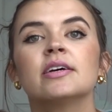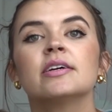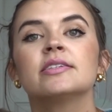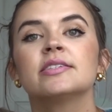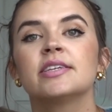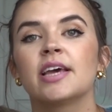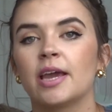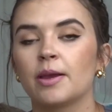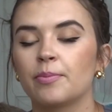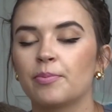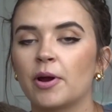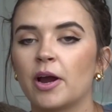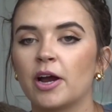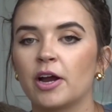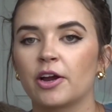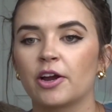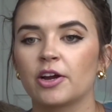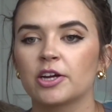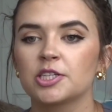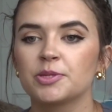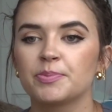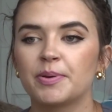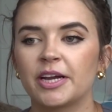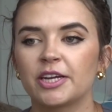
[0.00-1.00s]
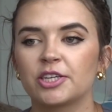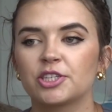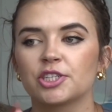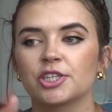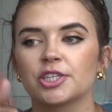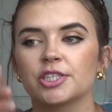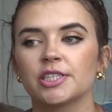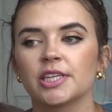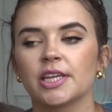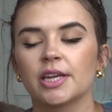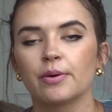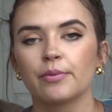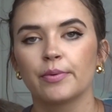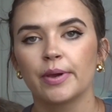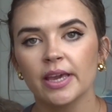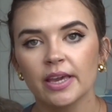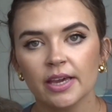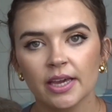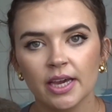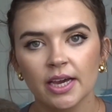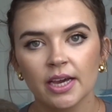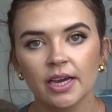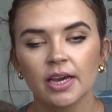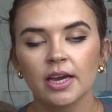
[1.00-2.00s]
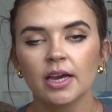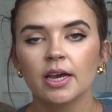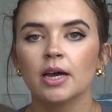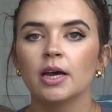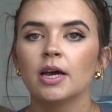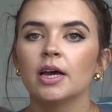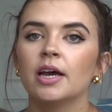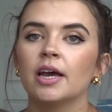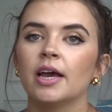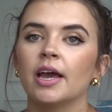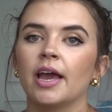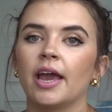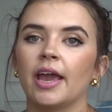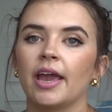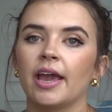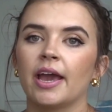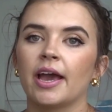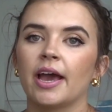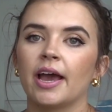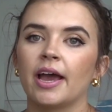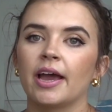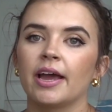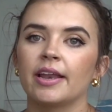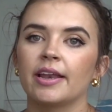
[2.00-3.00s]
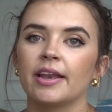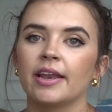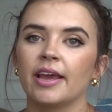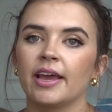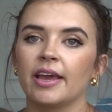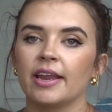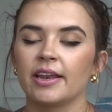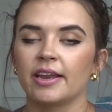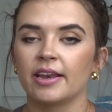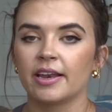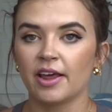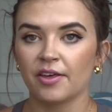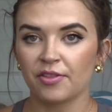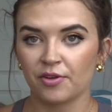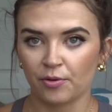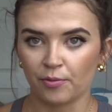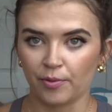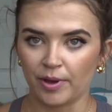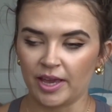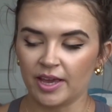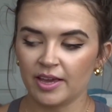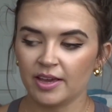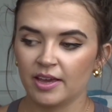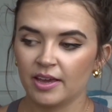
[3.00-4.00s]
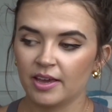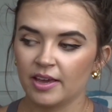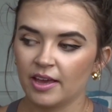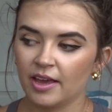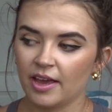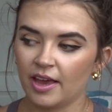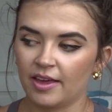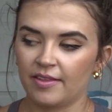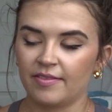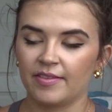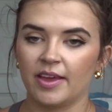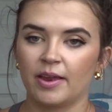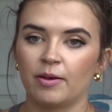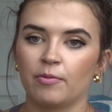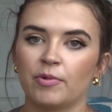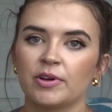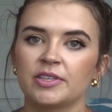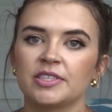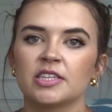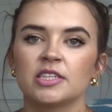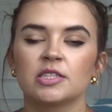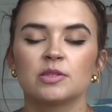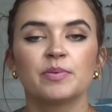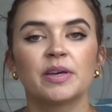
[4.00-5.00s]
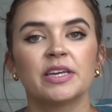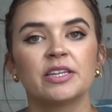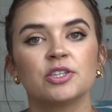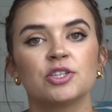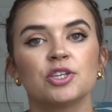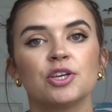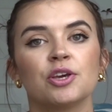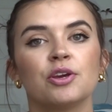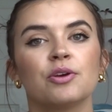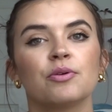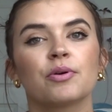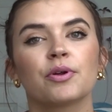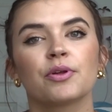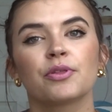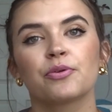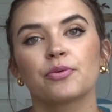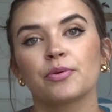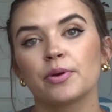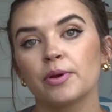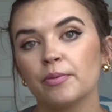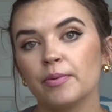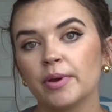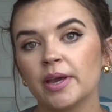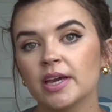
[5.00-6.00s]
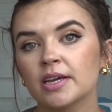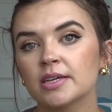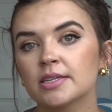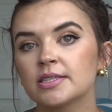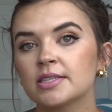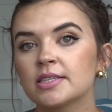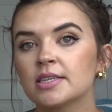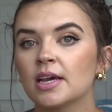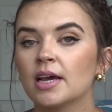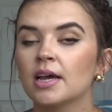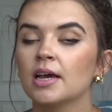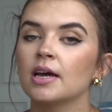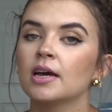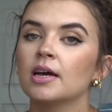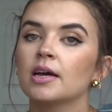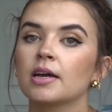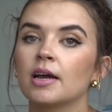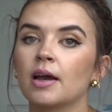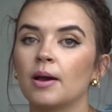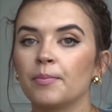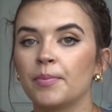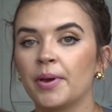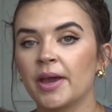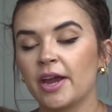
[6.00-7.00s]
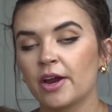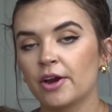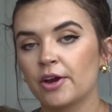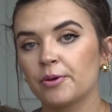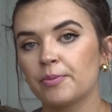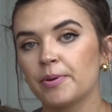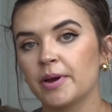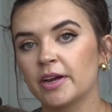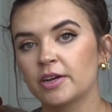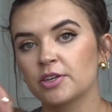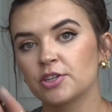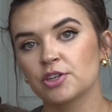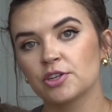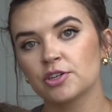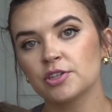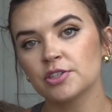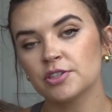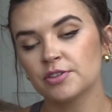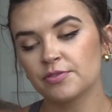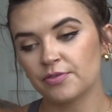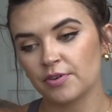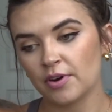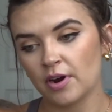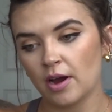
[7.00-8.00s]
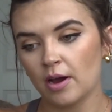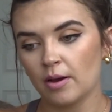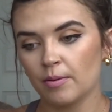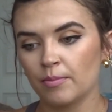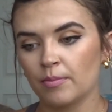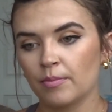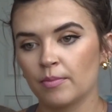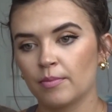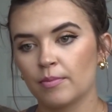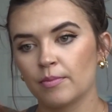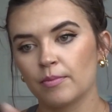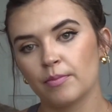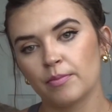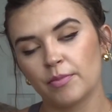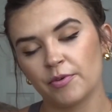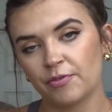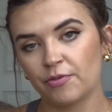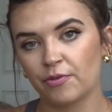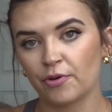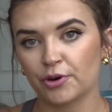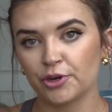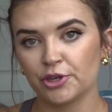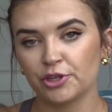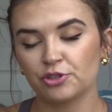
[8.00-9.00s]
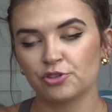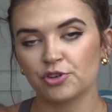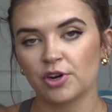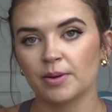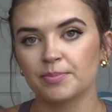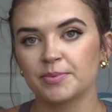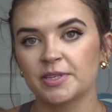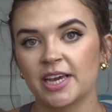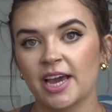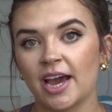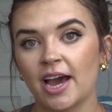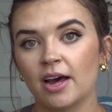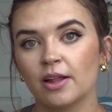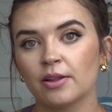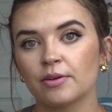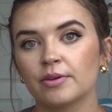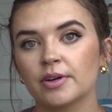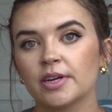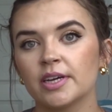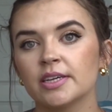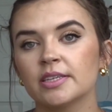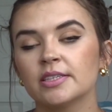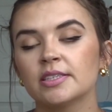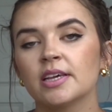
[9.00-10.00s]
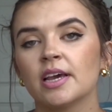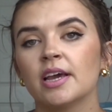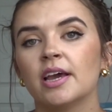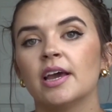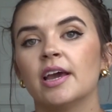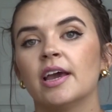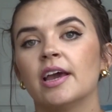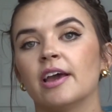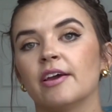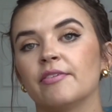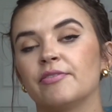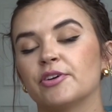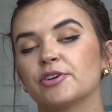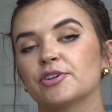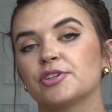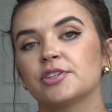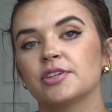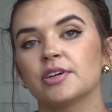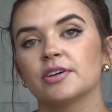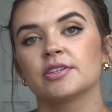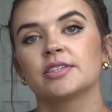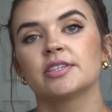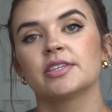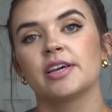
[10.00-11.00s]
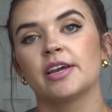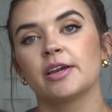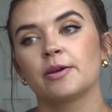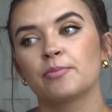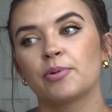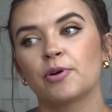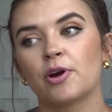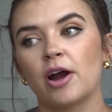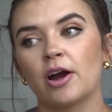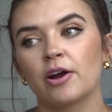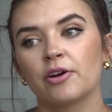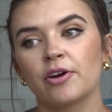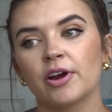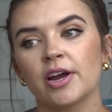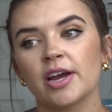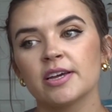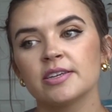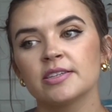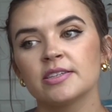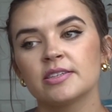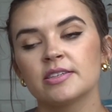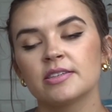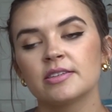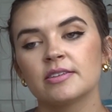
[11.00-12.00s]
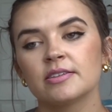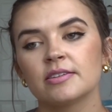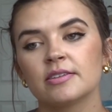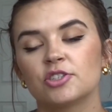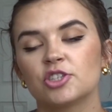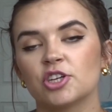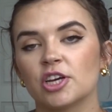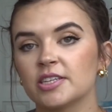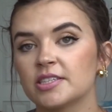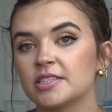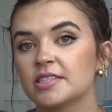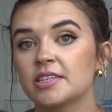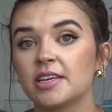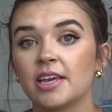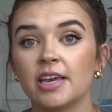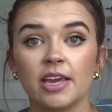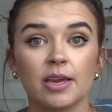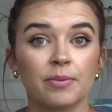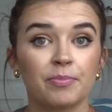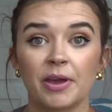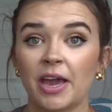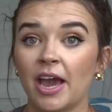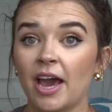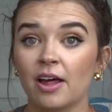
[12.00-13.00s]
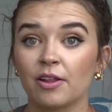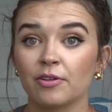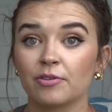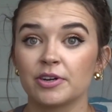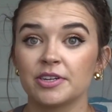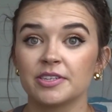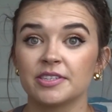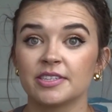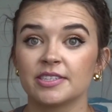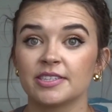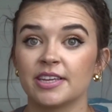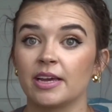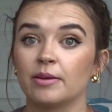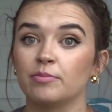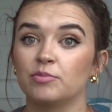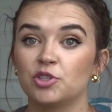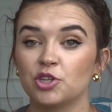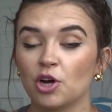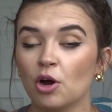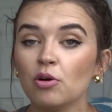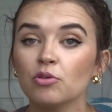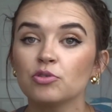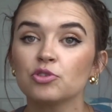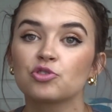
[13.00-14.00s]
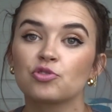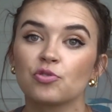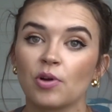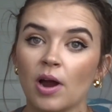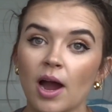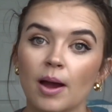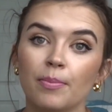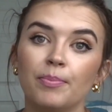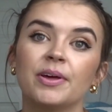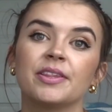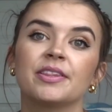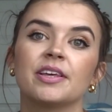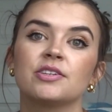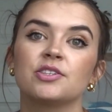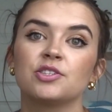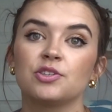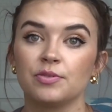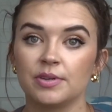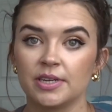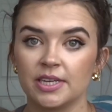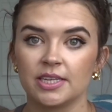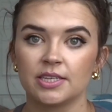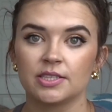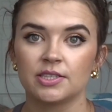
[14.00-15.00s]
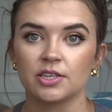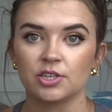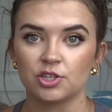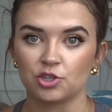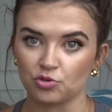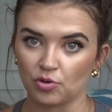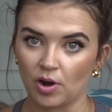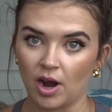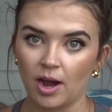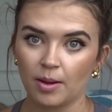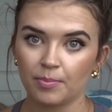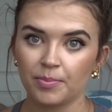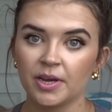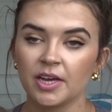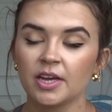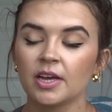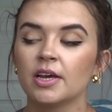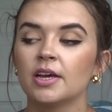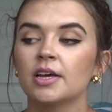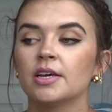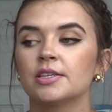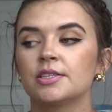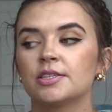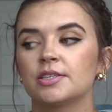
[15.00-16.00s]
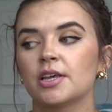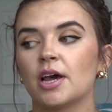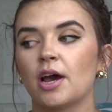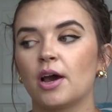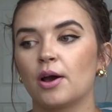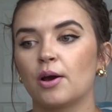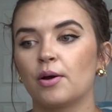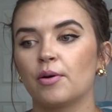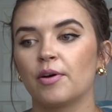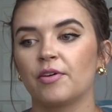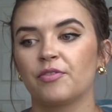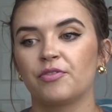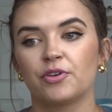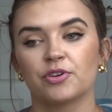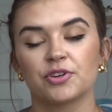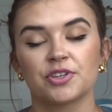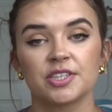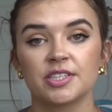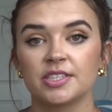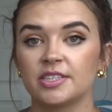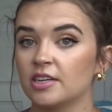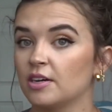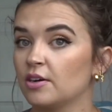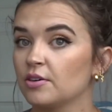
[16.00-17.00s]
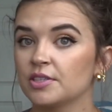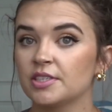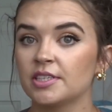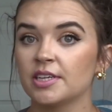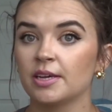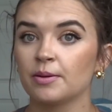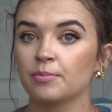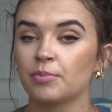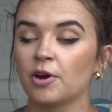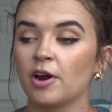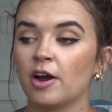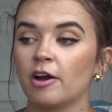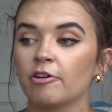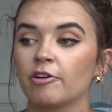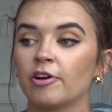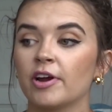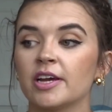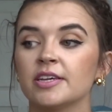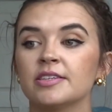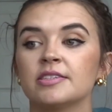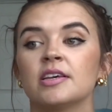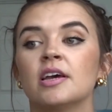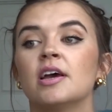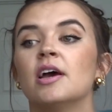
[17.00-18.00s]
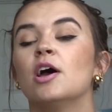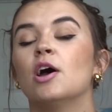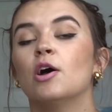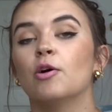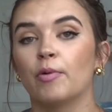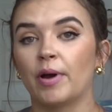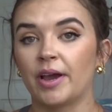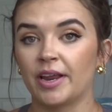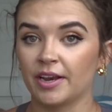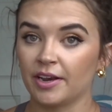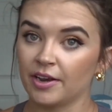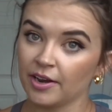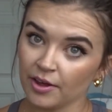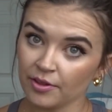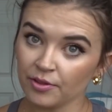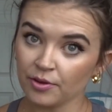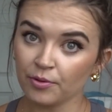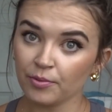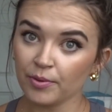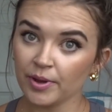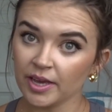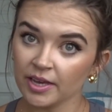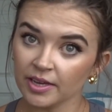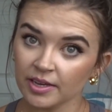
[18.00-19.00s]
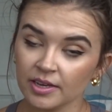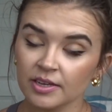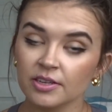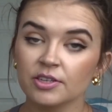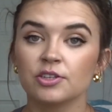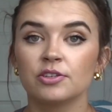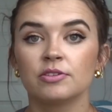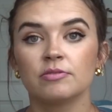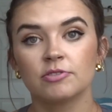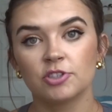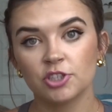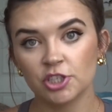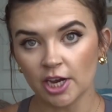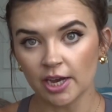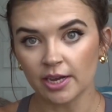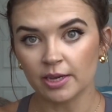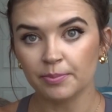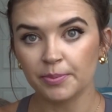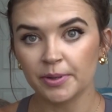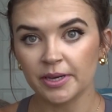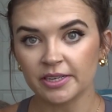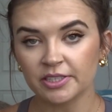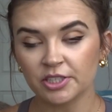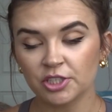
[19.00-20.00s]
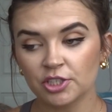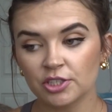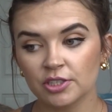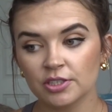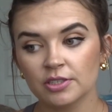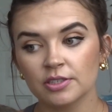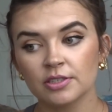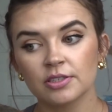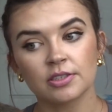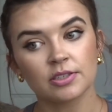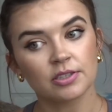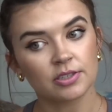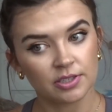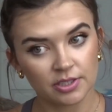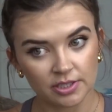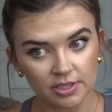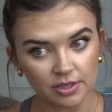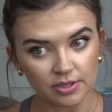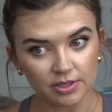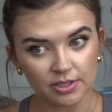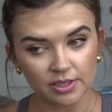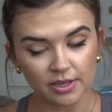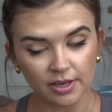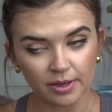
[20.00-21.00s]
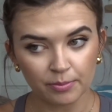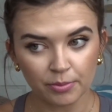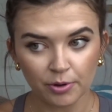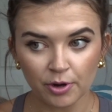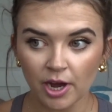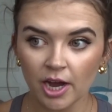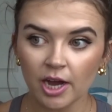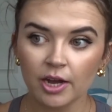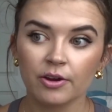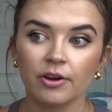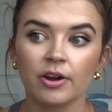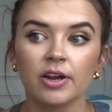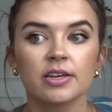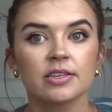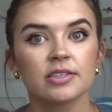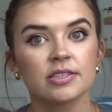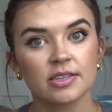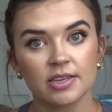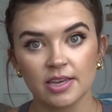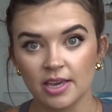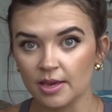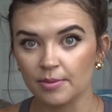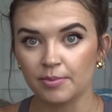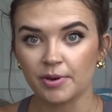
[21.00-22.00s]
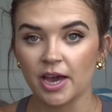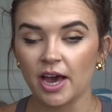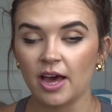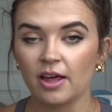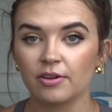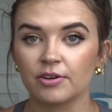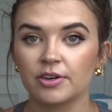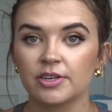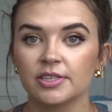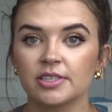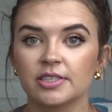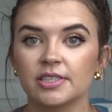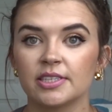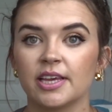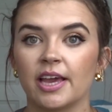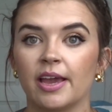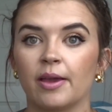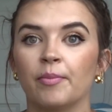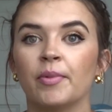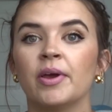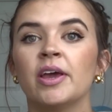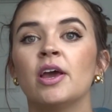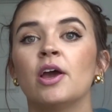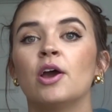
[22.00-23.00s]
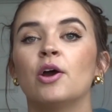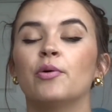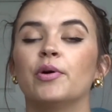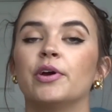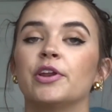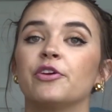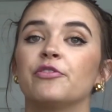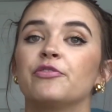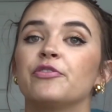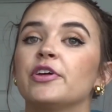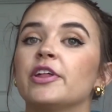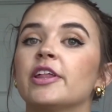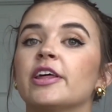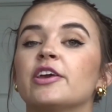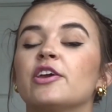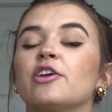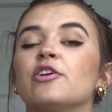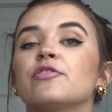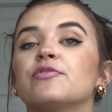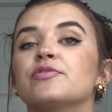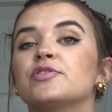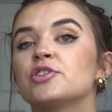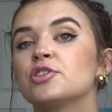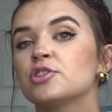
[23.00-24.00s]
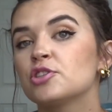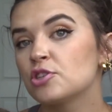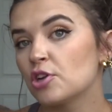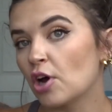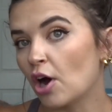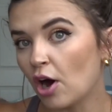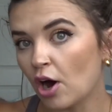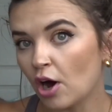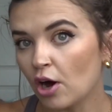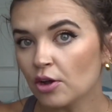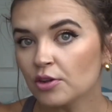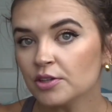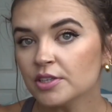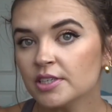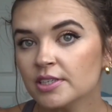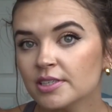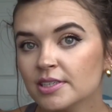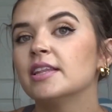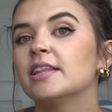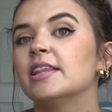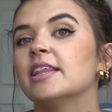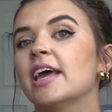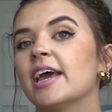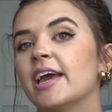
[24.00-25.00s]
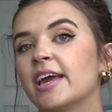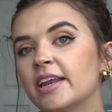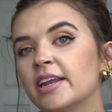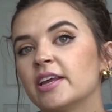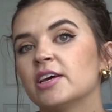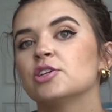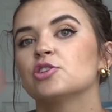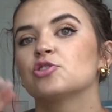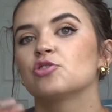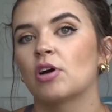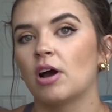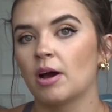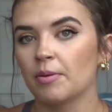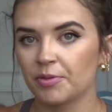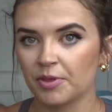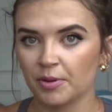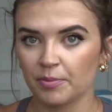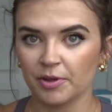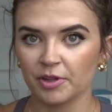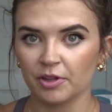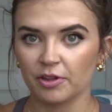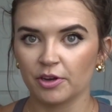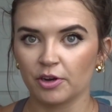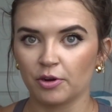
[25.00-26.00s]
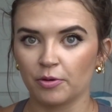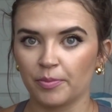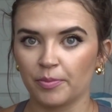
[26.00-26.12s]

take progress pictures in a week and in another week. And then once it's been 2 or 3 weeks, compare your pictures from before you dropped calories. If you're still seeing progress, just keep calories the same. Don't drop unless you need to drop. So if you're still seeing progress, wait another week, check pictures, still seeing progress, keep calories the same. When you feel like you've stalled, then drop them a little